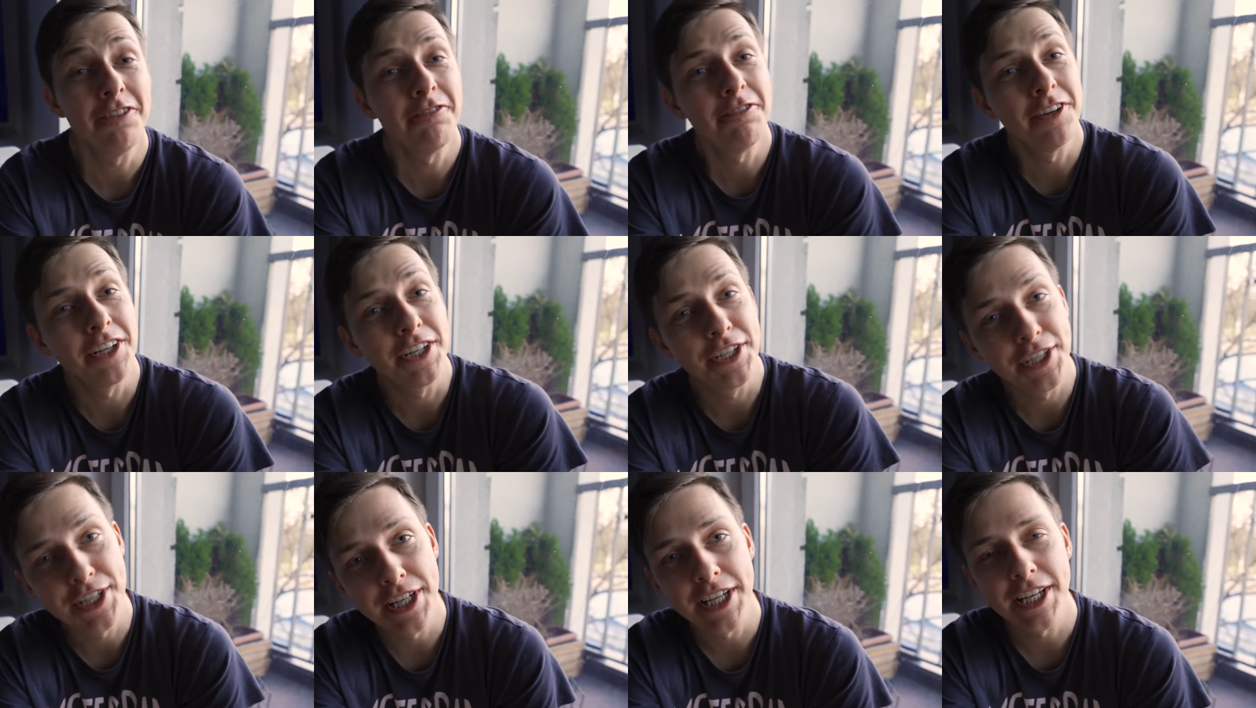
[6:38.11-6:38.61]

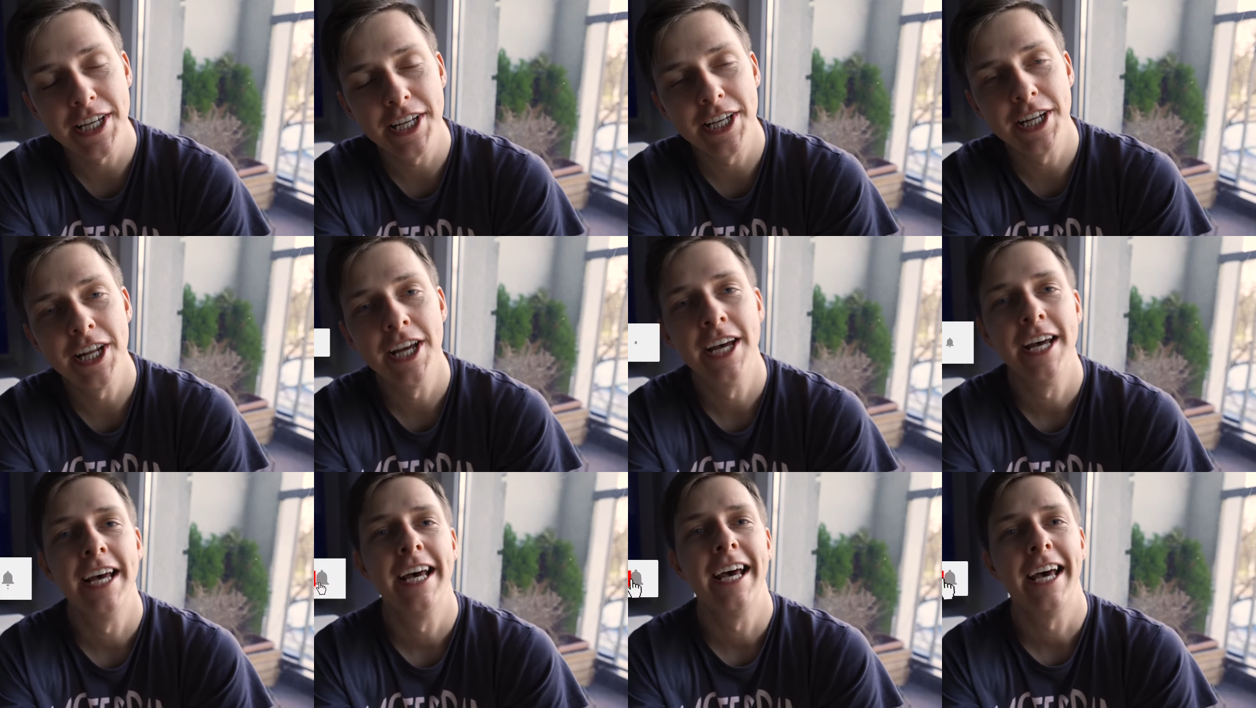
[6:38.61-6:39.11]
If it
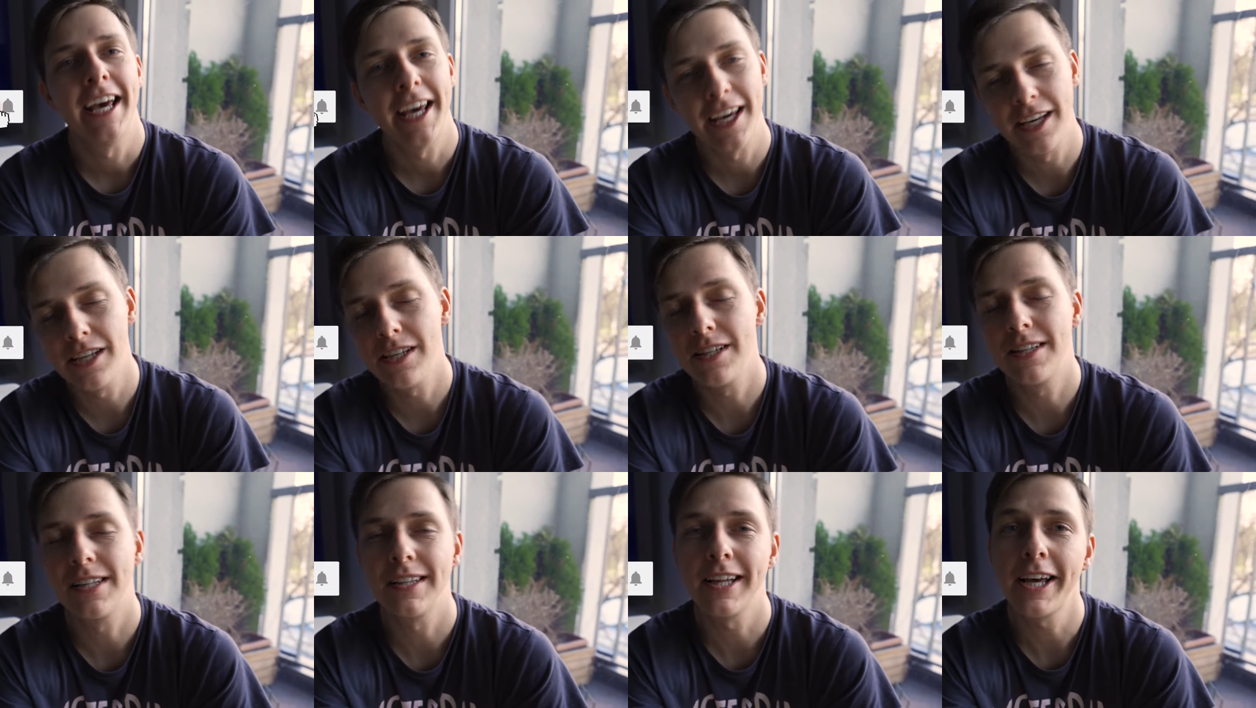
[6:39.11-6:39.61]
did,
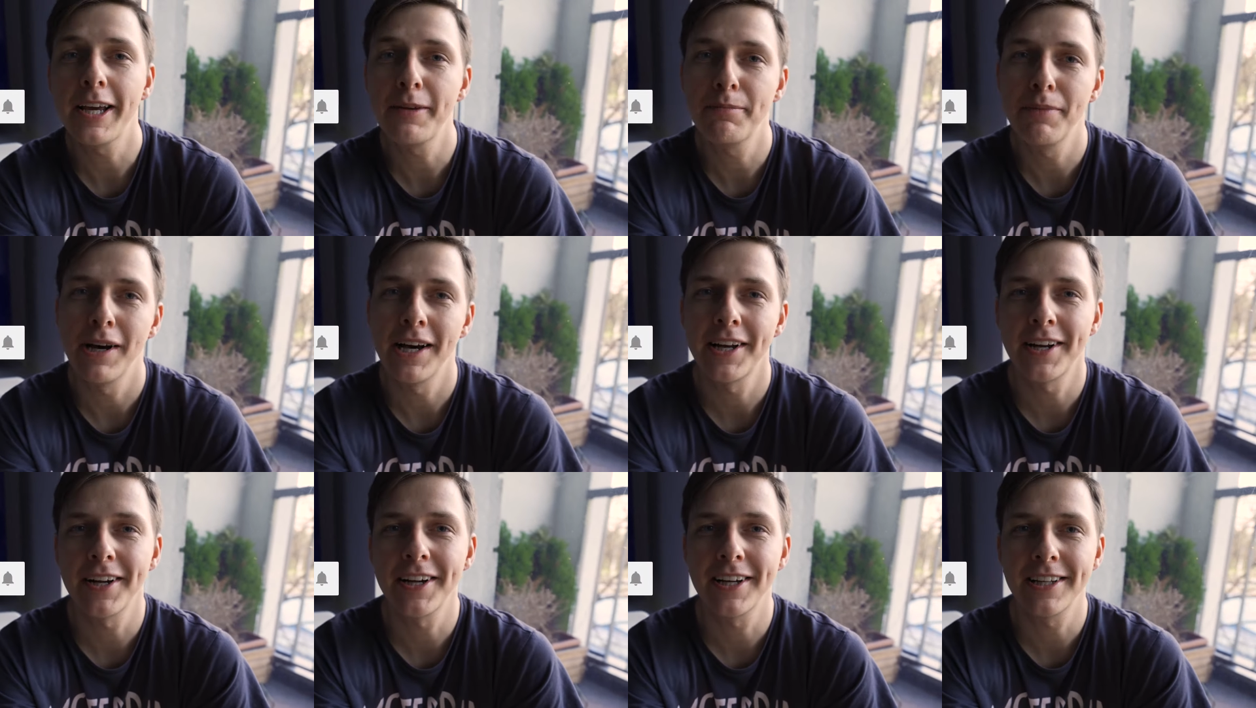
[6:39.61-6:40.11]
hit the like
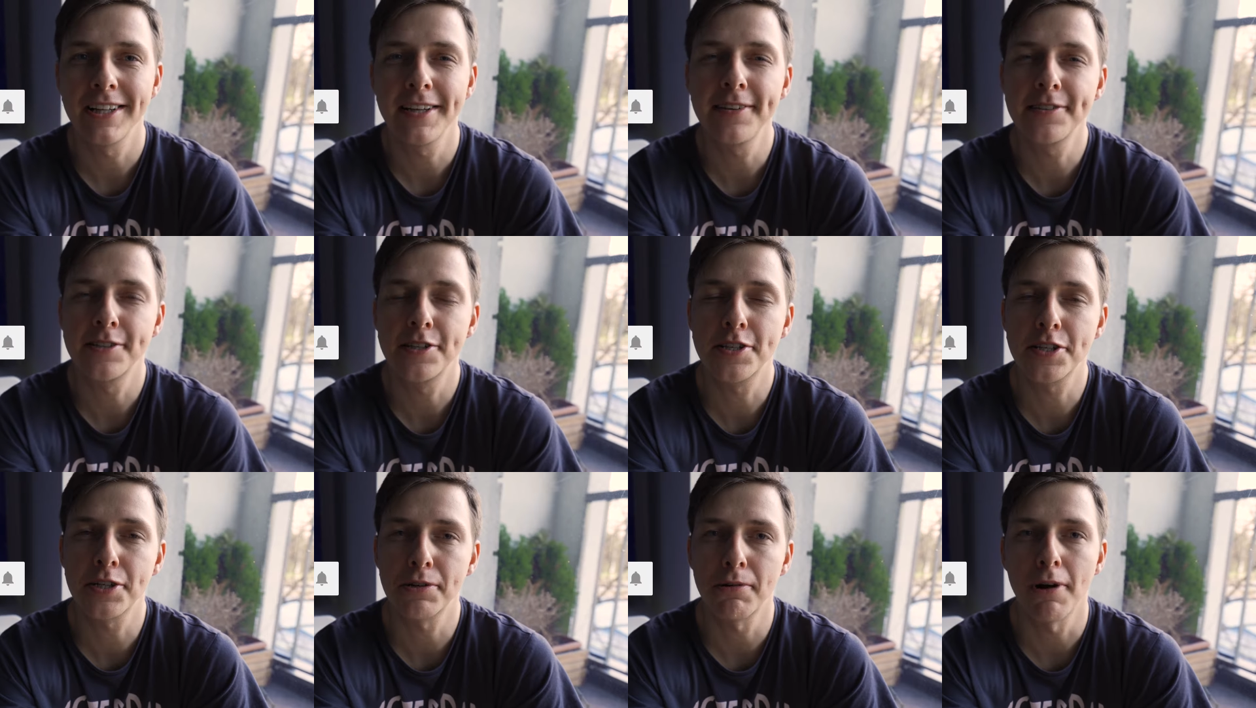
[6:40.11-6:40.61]
button, click
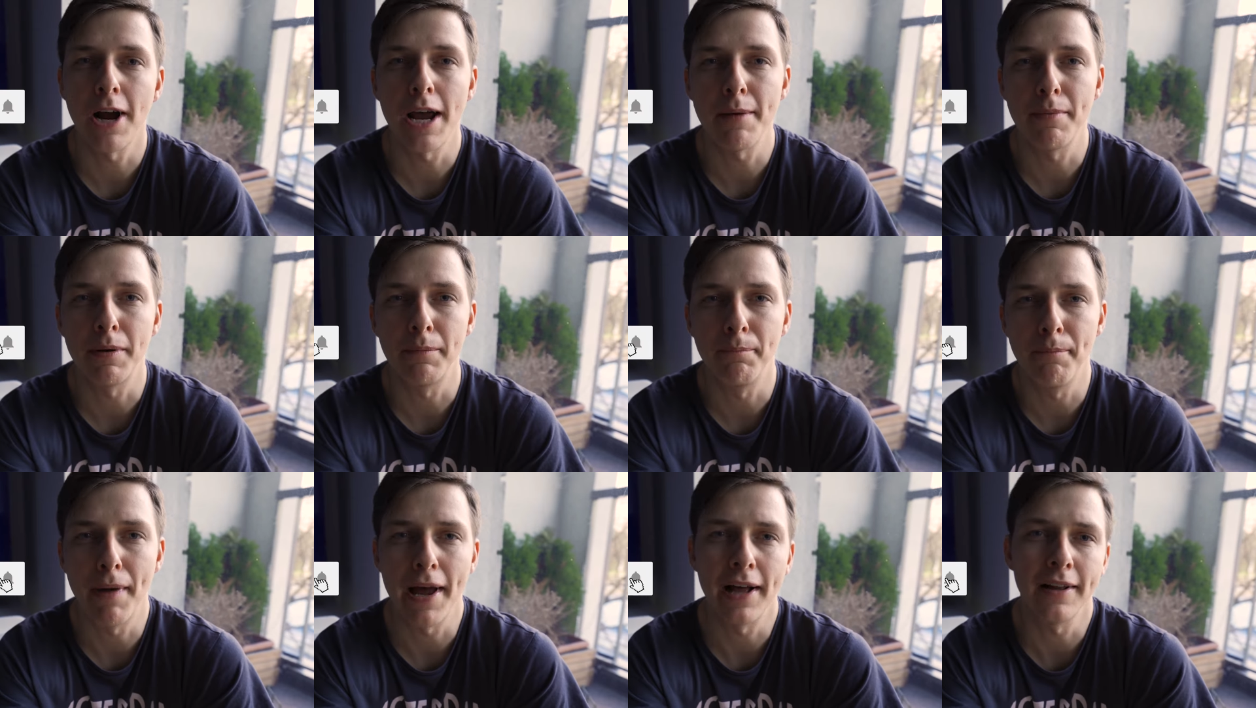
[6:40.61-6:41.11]

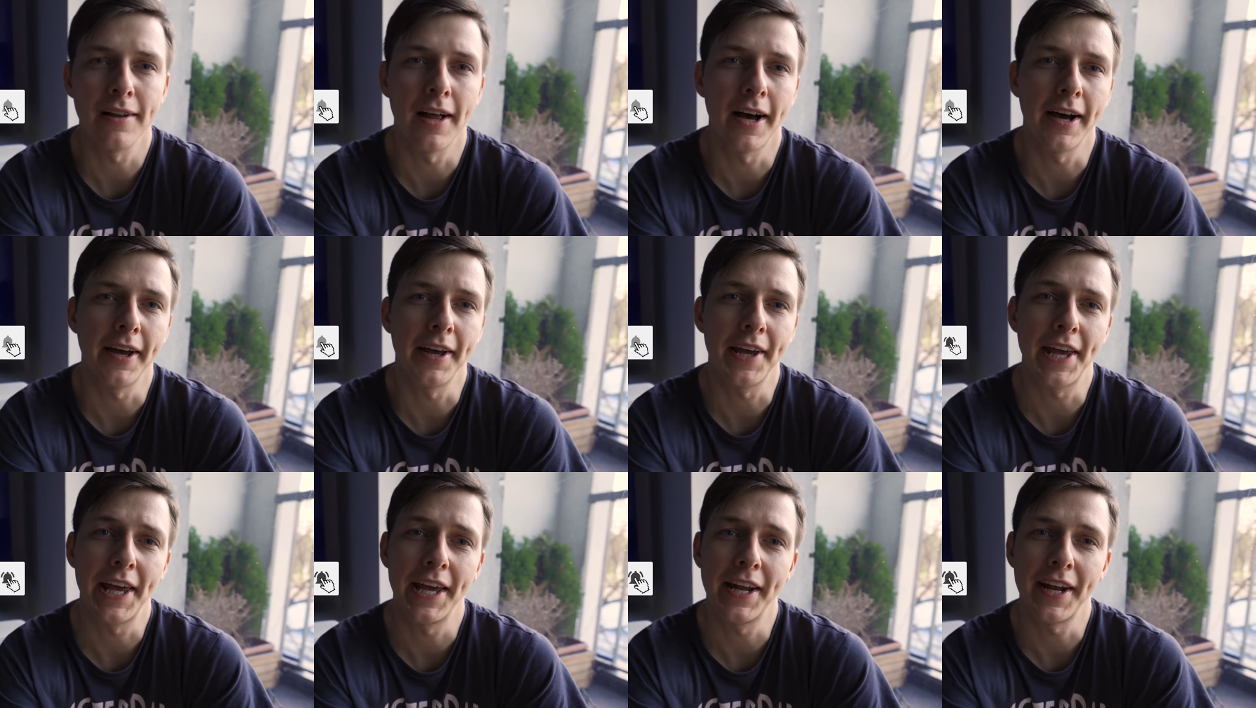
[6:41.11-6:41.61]
subscribe and bell
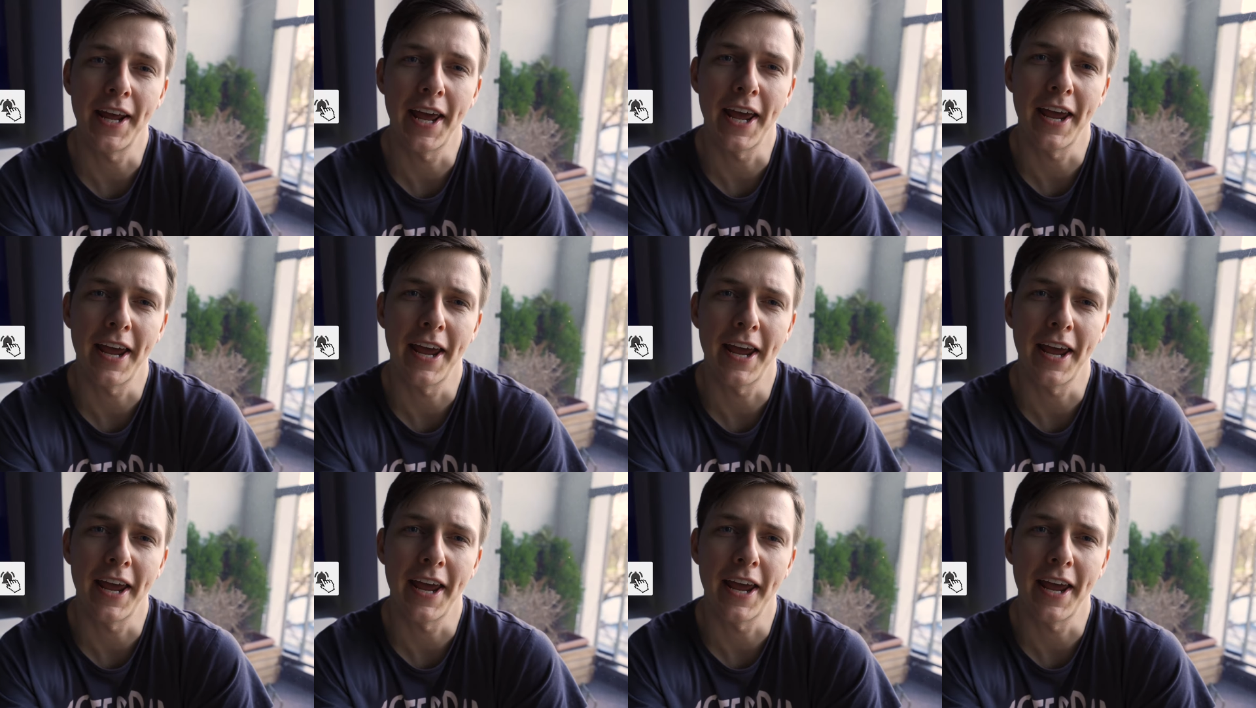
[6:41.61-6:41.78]
icon,